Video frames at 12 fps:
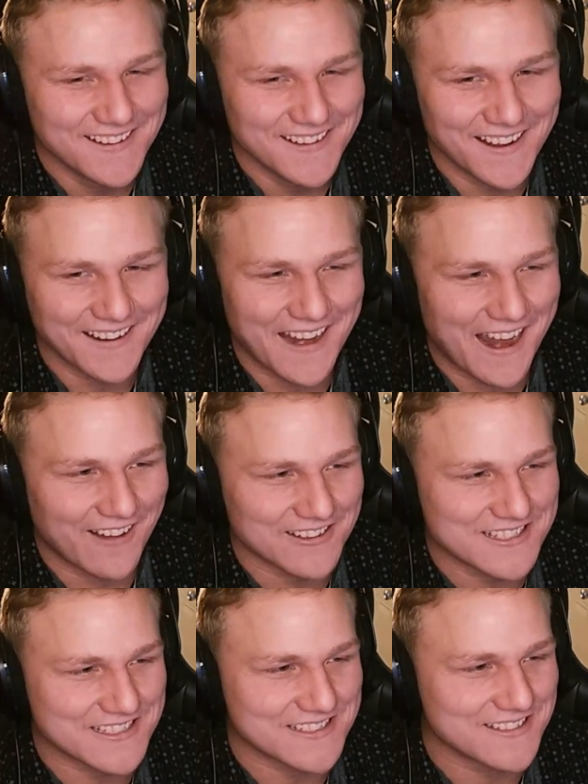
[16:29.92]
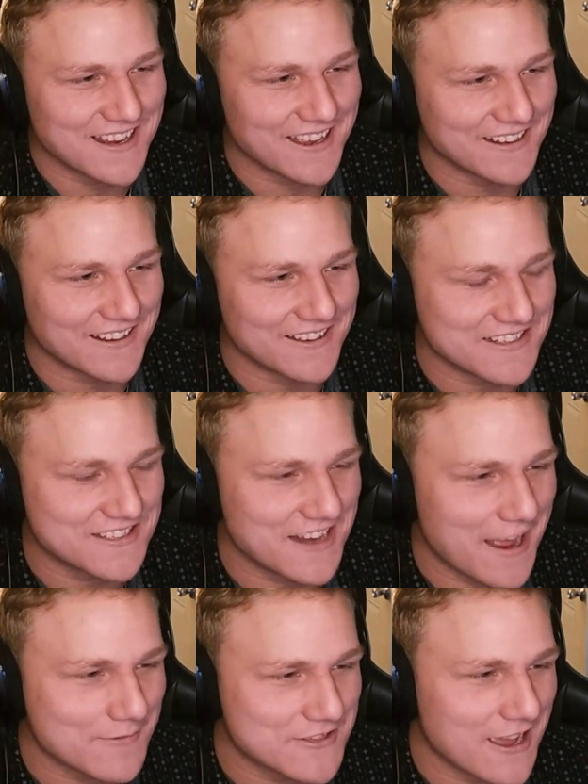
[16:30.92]
And Alex had
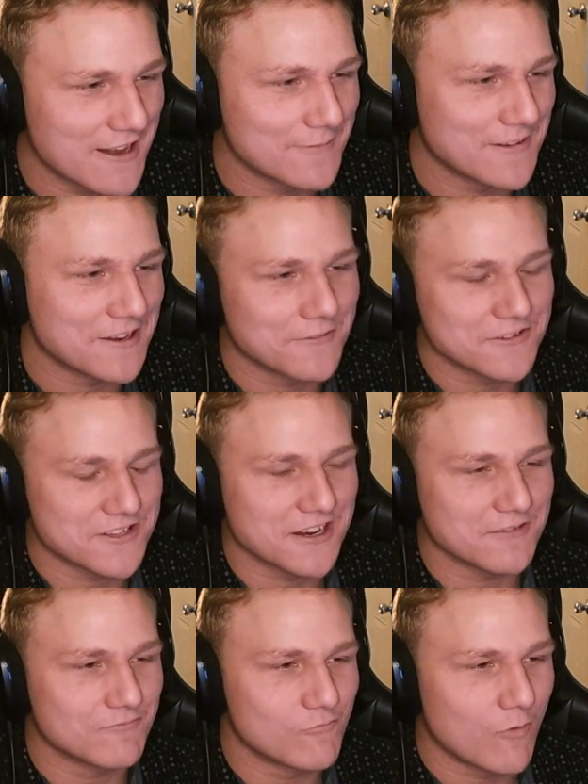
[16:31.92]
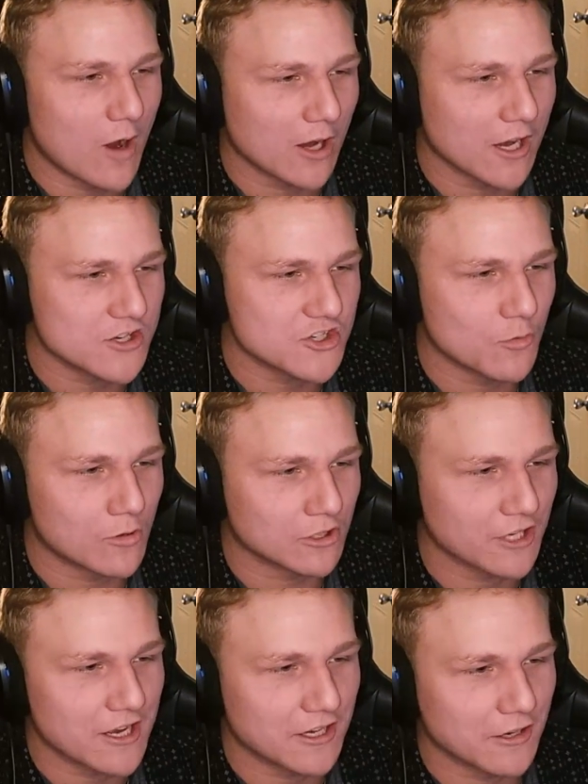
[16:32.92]
Snapchatted me and was like, "Well, I guess you weren't
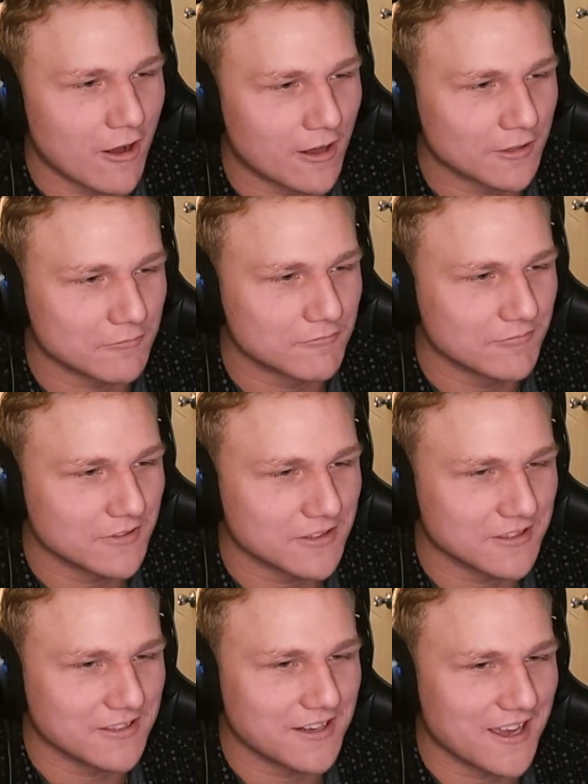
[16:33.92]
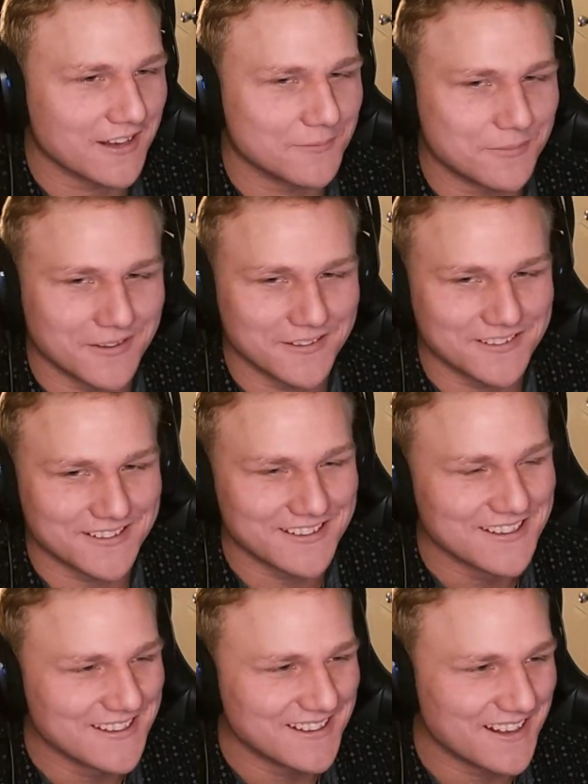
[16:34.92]
getting on." And he had
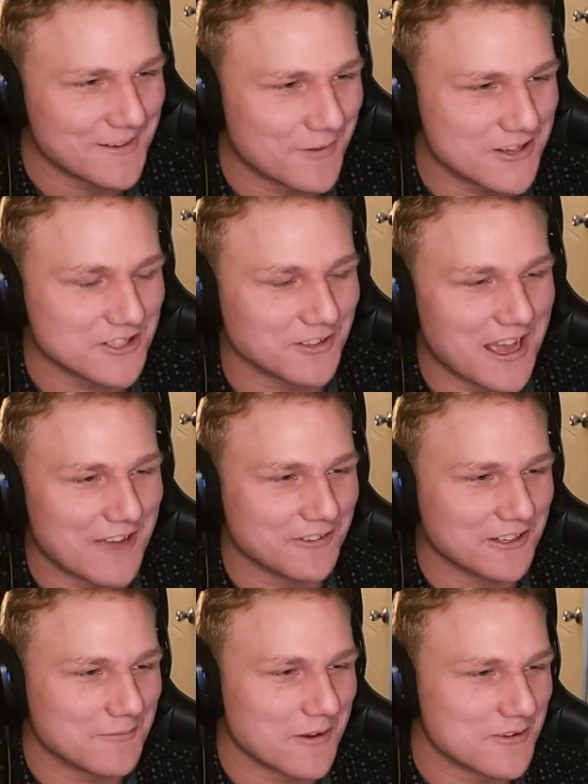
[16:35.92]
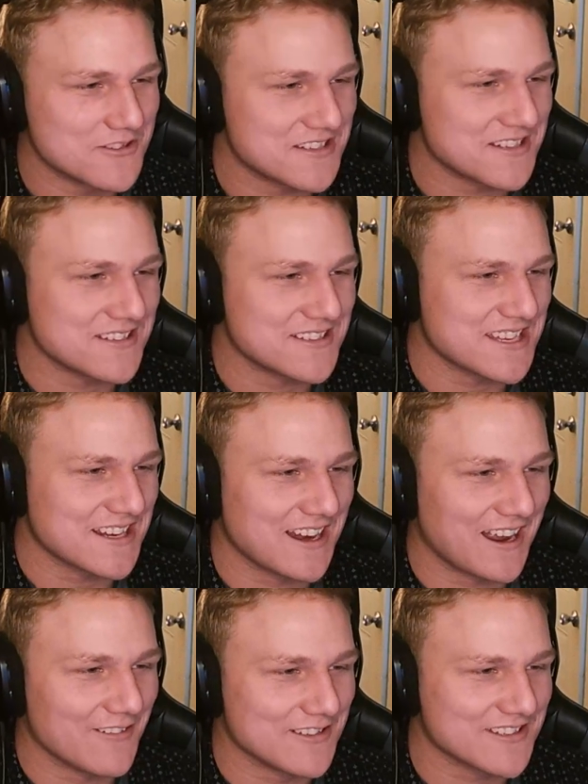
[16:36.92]
a bunch of laughing emojis, and
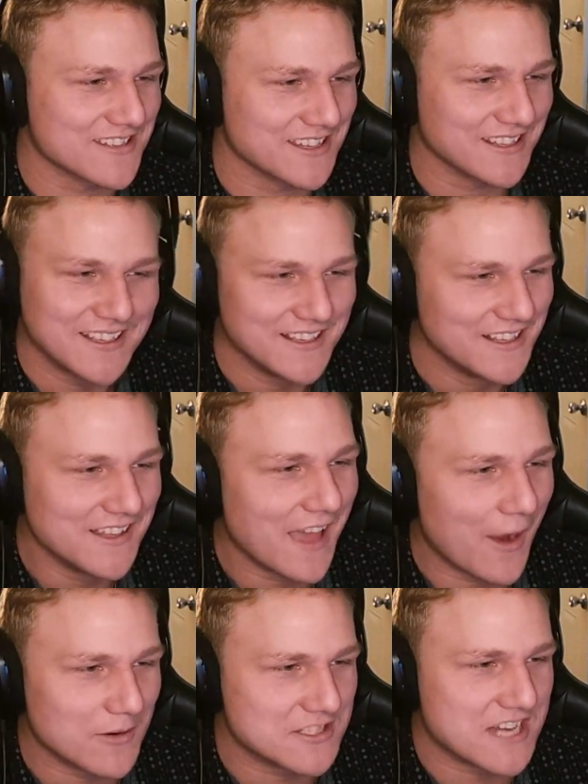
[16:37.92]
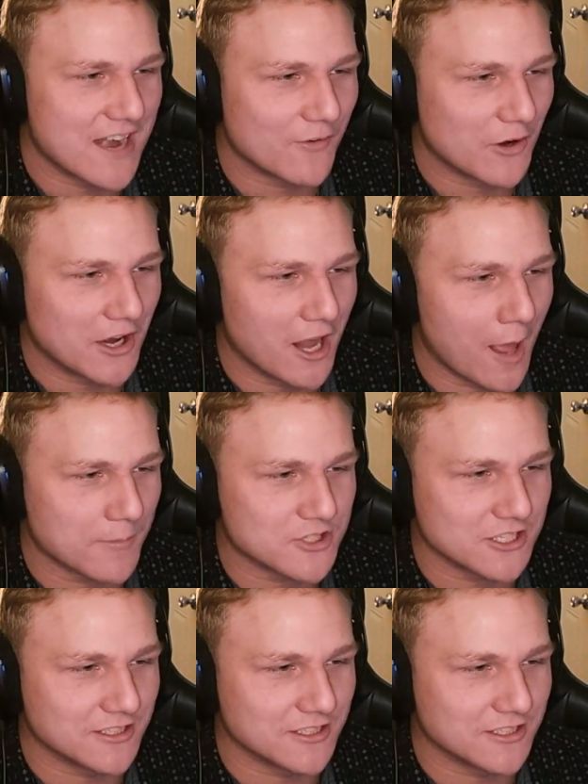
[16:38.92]
I was like, "That was never an option."